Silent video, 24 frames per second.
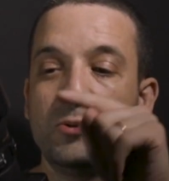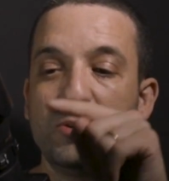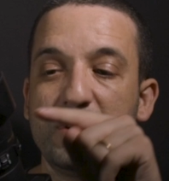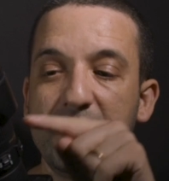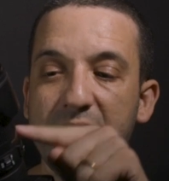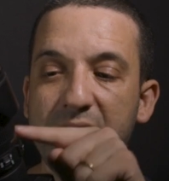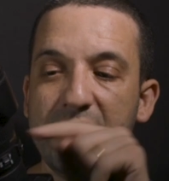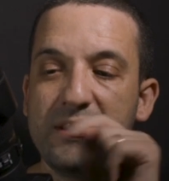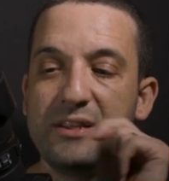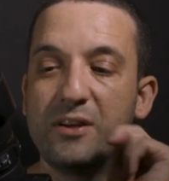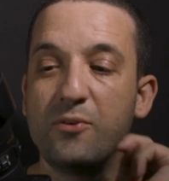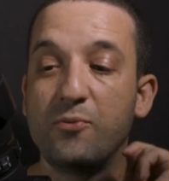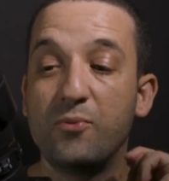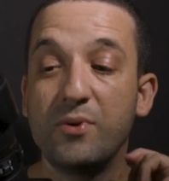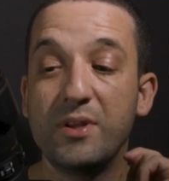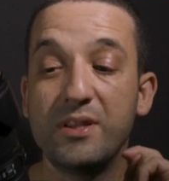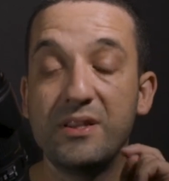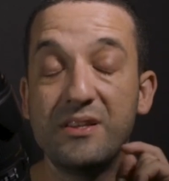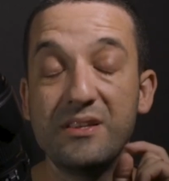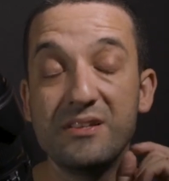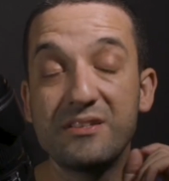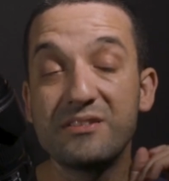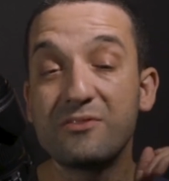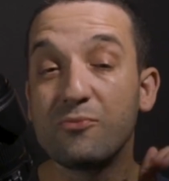together
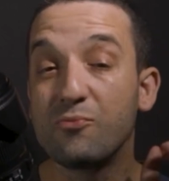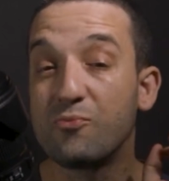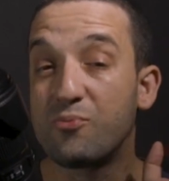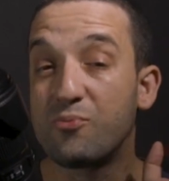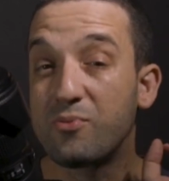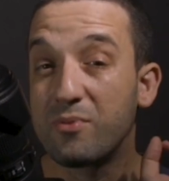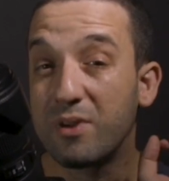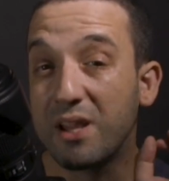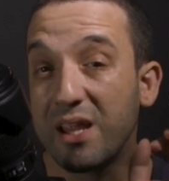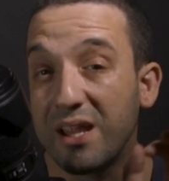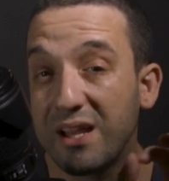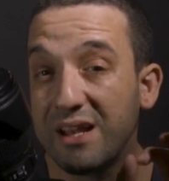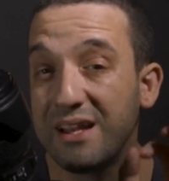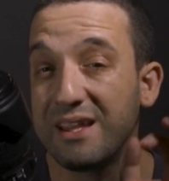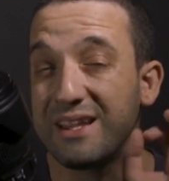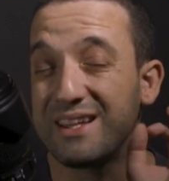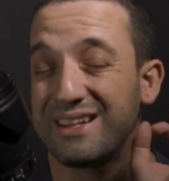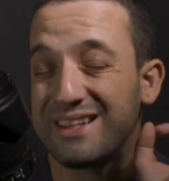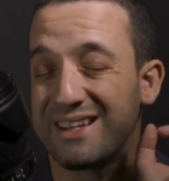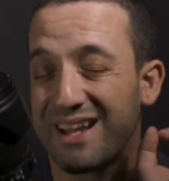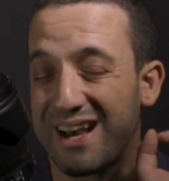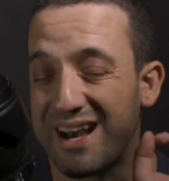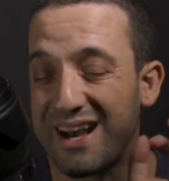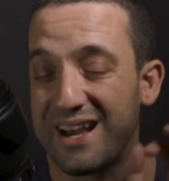with this really
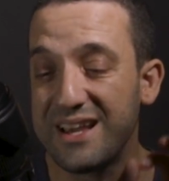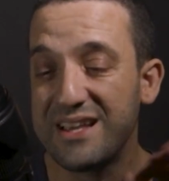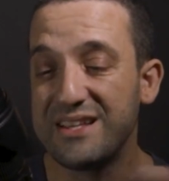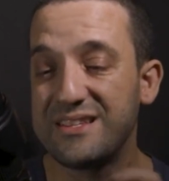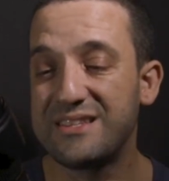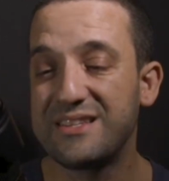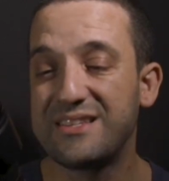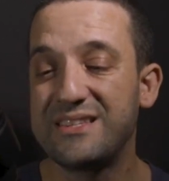nice